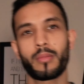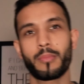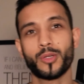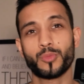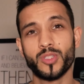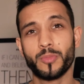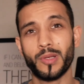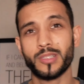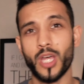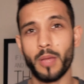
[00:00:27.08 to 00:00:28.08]
Because once
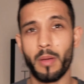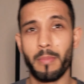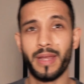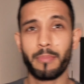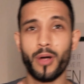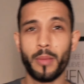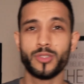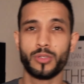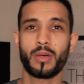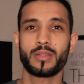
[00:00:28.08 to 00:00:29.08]
upon a time I made a
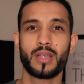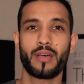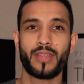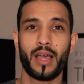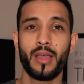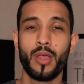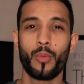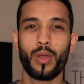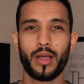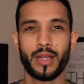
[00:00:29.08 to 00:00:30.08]
promise to myself that
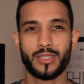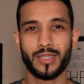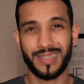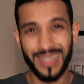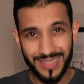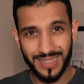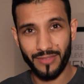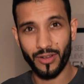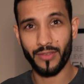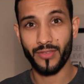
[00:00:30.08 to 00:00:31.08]
when I get to this
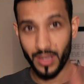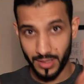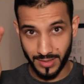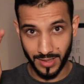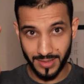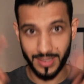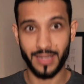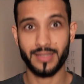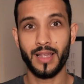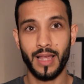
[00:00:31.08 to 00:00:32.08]
level of
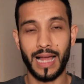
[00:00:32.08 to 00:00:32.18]
success,